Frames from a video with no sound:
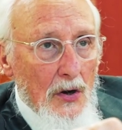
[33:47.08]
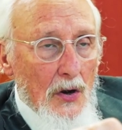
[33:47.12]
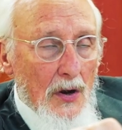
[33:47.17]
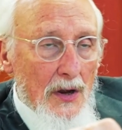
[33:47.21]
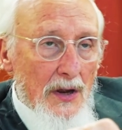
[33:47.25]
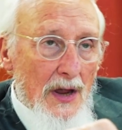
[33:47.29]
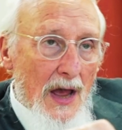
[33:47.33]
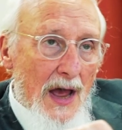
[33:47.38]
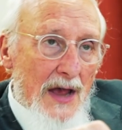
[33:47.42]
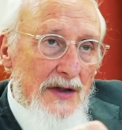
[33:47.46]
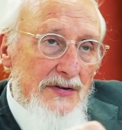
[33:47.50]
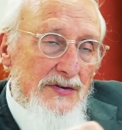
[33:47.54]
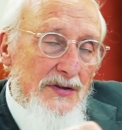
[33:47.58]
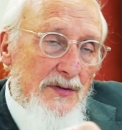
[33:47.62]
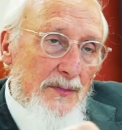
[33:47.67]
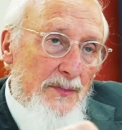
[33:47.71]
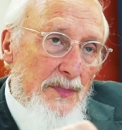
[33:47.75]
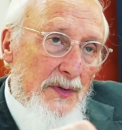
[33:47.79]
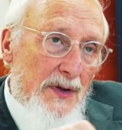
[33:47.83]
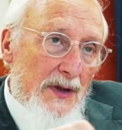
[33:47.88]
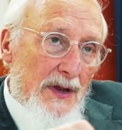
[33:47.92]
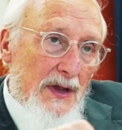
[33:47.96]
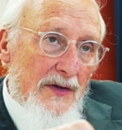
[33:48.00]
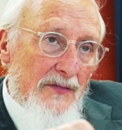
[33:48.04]
has to
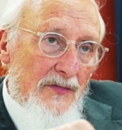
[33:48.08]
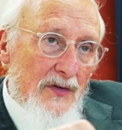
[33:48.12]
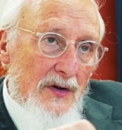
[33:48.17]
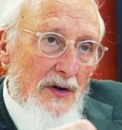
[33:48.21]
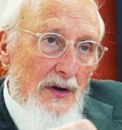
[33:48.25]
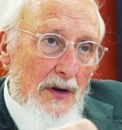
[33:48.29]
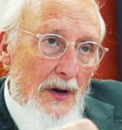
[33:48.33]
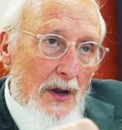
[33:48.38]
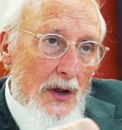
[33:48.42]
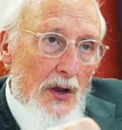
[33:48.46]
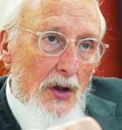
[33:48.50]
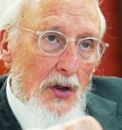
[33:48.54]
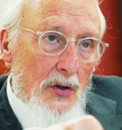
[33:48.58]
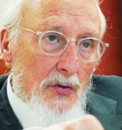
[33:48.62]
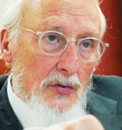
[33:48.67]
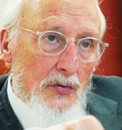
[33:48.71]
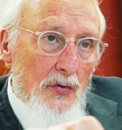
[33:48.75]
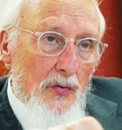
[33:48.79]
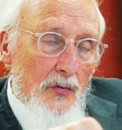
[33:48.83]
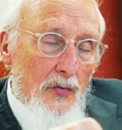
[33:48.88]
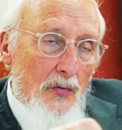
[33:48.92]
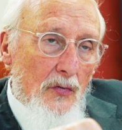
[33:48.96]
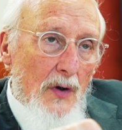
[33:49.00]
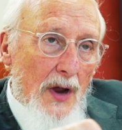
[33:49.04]
be given
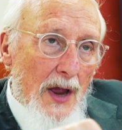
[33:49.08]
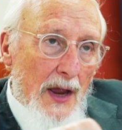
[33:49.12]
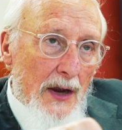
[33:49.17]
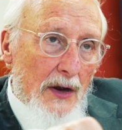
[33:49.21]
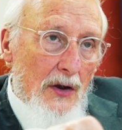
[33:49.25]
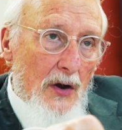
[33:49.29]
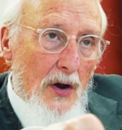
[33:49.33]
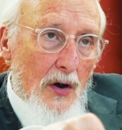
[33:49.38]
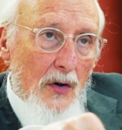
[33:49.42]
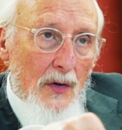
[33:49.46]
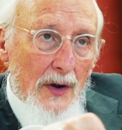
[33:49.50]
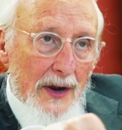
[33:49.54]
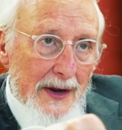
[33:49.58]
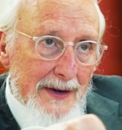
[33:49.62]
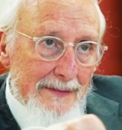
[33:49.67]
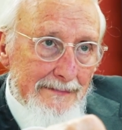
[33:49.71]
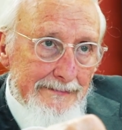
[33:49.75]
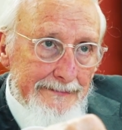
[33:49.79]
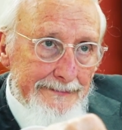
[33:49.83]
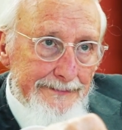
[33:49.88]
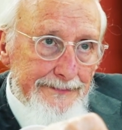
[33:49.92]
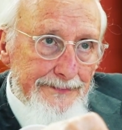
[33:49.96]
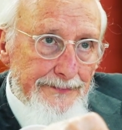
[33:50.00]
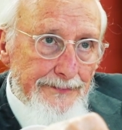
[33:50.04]
to a Kohen.
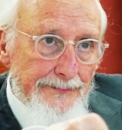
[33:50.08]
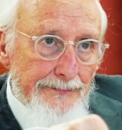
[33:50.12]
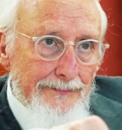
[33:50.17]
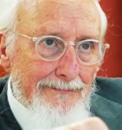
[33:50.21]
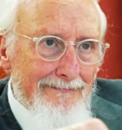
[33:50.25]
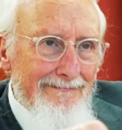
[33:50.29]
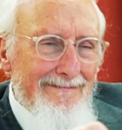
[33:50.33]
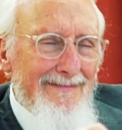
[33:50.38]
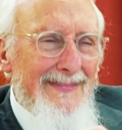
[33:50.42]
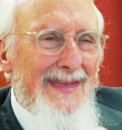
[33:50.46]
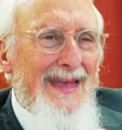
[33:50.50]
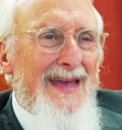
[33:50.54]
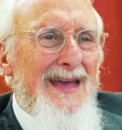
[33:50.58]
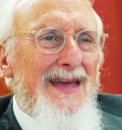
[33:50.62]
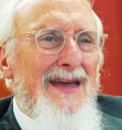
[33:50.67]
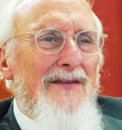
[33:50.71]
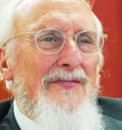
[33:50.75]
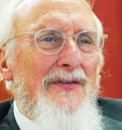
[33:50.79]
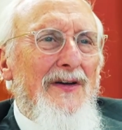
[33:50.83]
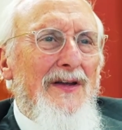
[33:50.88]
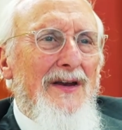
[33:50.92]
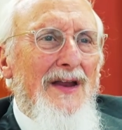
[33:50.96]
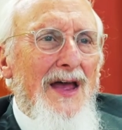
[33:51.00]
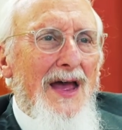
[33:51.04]

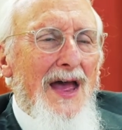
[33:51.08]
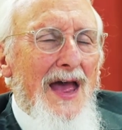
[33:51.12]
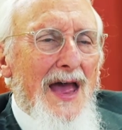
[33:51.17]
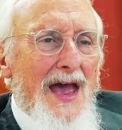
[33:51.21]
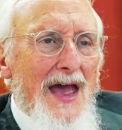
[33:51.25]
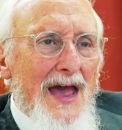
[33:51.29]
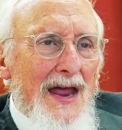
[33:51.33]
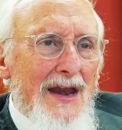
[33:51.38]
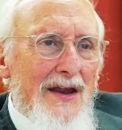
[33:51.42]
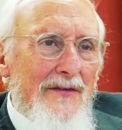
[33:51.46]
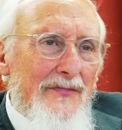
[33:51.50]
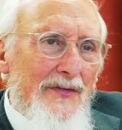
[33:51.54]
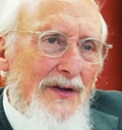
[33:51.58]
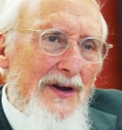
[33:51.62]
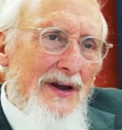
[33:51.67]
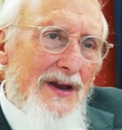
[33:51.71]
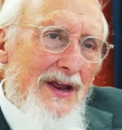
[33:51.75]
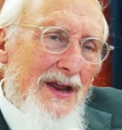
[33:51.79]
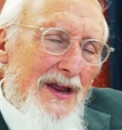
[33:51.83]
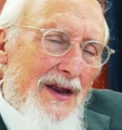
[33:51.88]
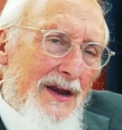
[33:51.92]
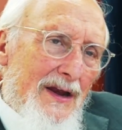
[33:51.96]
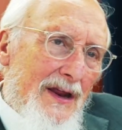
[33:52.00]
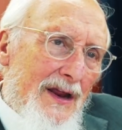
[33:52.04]

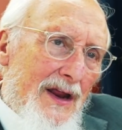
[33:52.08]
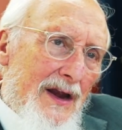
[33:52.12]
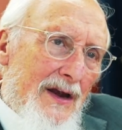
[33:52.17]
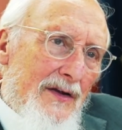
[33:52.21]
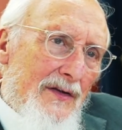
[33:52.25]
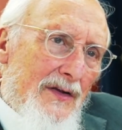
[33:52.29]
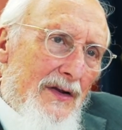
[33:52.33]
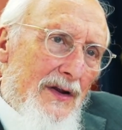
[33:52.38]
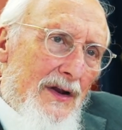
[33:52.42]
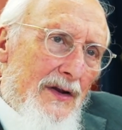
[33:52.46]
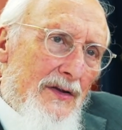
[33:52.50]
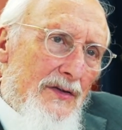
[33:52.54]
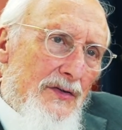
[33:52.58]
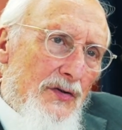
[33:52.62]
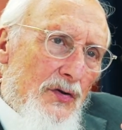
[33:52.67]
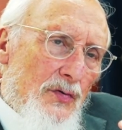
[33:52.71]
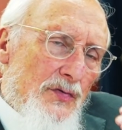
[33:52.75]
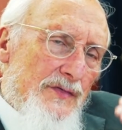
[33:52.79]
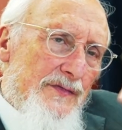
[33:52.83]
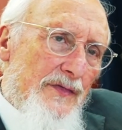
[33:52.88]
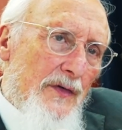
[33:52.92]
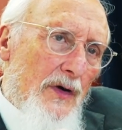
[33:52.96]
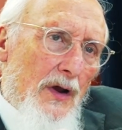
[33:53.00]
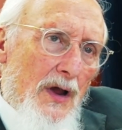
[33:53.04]
It's
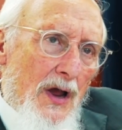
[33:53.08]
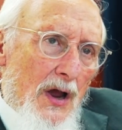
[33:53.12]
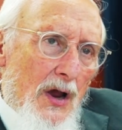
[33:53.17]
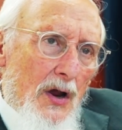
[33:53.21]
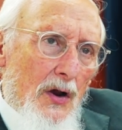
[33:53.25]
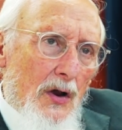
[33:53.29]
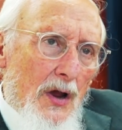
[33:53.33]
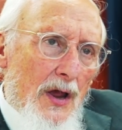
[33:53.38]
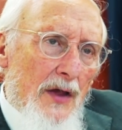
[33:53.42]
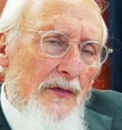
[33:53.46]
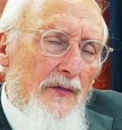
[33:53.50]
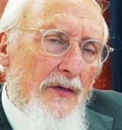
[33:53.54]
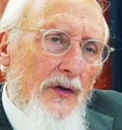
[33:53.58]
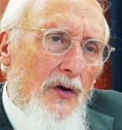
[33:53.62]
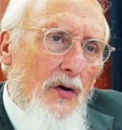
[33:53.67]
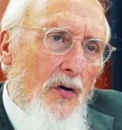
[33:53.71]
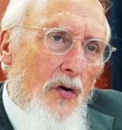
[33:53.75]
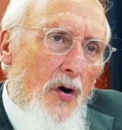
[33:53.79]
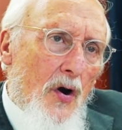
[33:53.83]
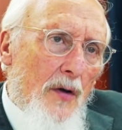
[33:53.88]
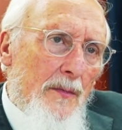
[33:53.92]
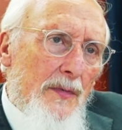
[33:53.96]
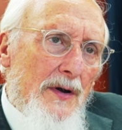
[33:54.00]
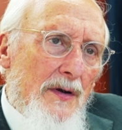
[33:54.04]
used for
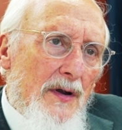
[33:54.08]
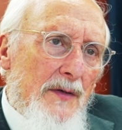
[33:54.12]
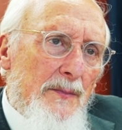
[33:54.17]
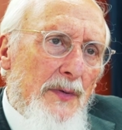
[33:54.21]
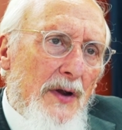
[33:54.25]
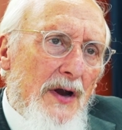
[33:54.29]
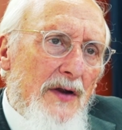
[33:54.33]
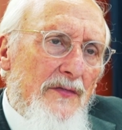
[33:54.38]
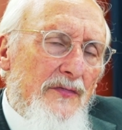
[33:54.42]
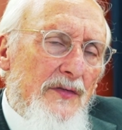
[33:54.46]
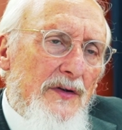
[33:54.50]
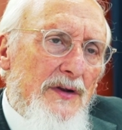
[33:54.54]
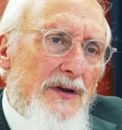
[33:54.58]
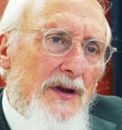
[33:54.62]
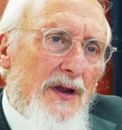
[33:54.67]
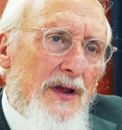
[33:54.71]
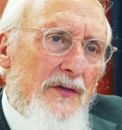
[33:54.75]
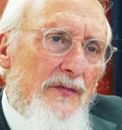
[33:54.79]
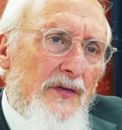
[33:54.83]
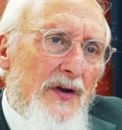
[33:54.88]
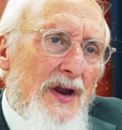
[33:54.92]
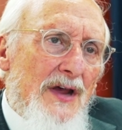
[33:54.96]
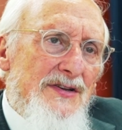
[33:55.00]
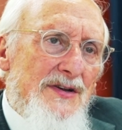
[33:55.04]
korban, but if
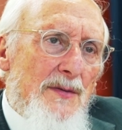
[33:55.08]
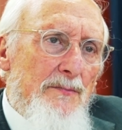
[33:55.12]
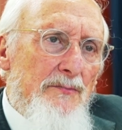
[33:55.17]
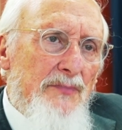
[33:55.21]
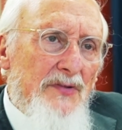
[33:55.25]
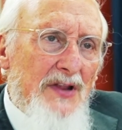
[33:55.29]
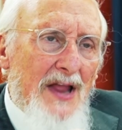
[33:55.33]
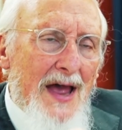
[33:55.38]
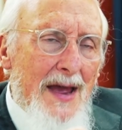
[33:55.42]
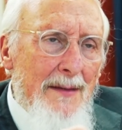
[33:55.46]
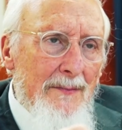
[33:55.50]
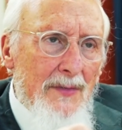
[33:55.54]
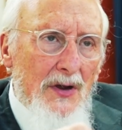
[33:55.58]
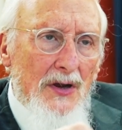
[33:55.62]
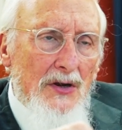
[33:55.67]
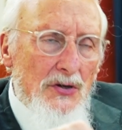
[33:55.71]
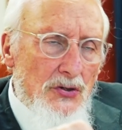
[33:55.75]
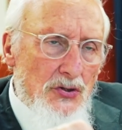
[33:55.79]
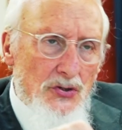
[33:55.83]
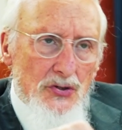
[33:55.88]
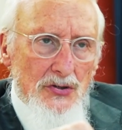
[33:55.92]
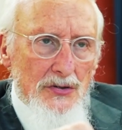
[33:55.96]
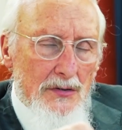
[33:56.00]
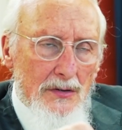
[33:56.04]
it has a
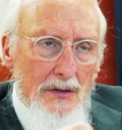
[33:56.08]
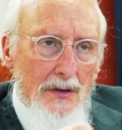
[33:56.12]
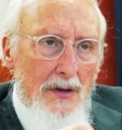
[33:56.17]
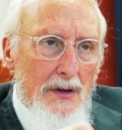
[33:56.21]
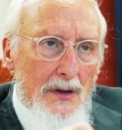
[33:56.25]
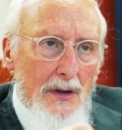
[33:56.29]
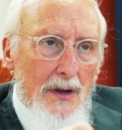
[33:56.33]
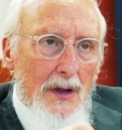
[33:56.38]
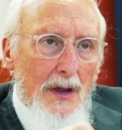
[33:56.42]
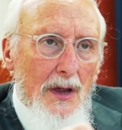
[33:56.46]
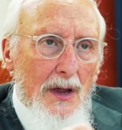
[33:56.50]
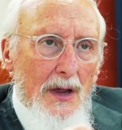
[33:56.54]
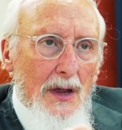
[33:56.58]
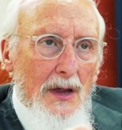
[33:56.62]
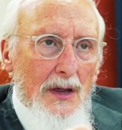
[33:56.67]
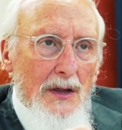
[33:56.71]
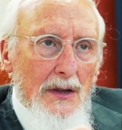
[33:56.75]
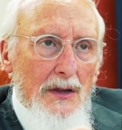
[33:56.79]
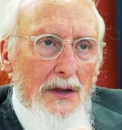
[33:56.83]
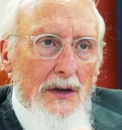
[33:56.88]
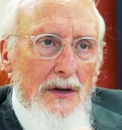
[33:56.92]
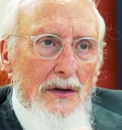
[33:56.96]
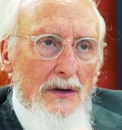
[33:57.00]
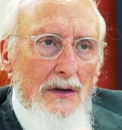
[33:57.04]
blemish,
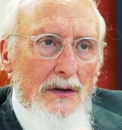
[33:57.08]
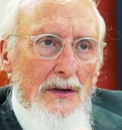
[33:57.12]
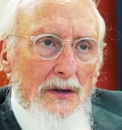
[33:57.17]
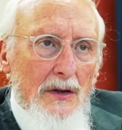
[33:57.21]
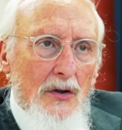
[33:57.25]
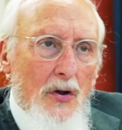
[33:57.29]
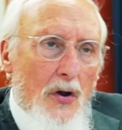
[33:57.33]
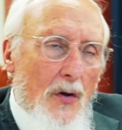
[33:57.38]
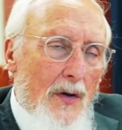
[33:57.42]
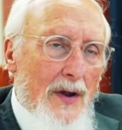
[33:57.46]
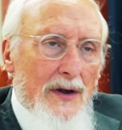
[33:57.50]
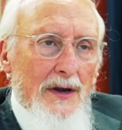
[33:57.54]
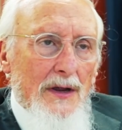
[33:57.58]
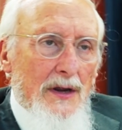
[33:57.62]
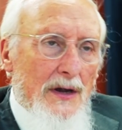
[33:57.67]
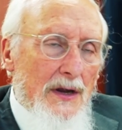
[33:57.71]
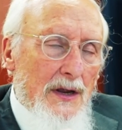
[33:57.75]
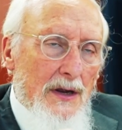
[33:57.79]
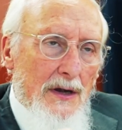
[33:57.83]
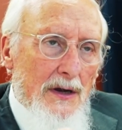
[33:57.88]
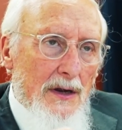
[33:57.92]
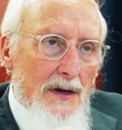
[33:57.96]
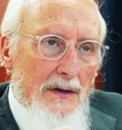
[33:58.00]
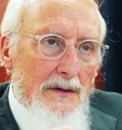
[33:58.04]
the Kohen can
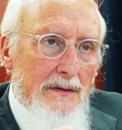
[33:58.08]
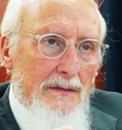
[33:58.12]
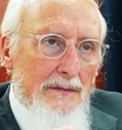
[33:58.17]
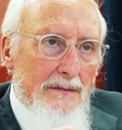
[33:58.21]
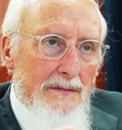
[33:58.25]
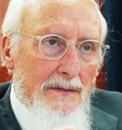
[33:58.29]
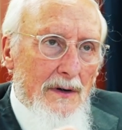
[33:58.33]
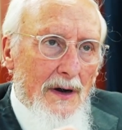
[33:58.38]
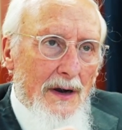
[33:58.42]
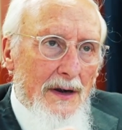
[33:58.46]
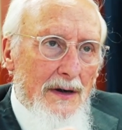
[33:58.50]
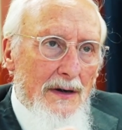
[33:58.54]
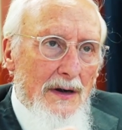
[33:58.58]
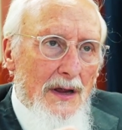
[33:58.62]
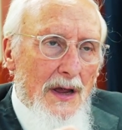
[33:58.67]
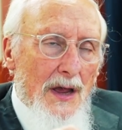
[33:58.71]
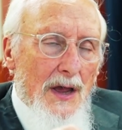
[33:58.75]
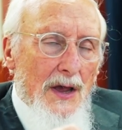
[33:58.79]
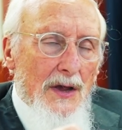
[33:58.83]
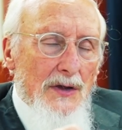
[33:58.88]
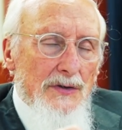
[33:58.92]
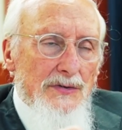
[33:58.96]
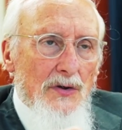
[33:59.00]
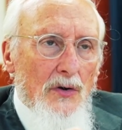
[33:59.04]
eat it, right?
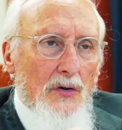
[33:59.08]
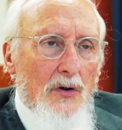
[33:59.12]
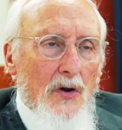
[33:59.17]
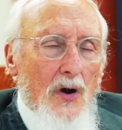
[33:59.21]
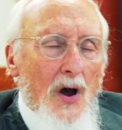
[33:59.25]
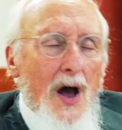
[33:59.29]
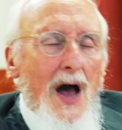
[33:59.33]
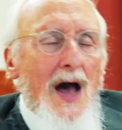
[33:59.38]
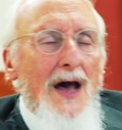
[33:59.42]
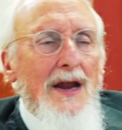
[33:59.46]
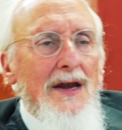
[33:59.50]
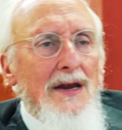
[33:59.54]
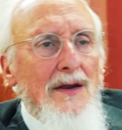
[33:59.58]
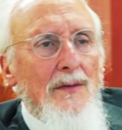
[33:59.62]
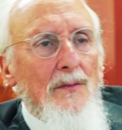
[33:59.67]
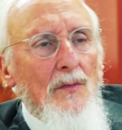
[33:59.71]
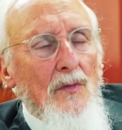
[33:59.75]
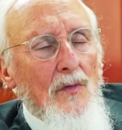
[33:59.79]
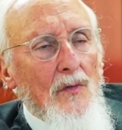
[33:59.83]
So Kohanim